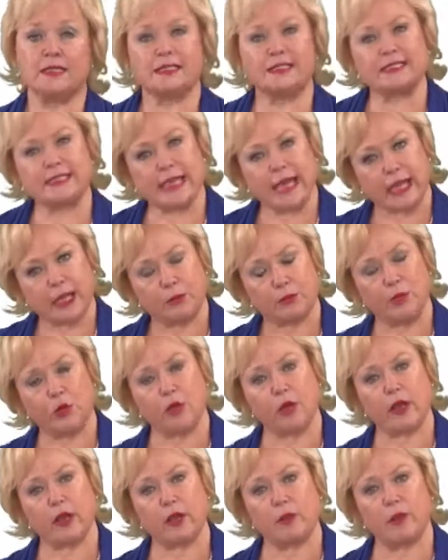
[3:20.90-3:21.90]
The second
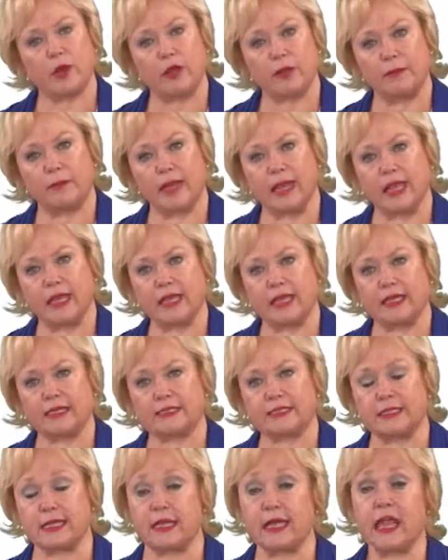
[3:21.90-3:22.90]
point I want to make
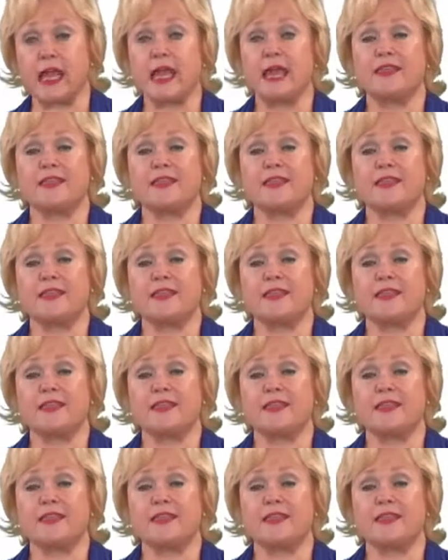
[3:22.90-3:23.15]
is that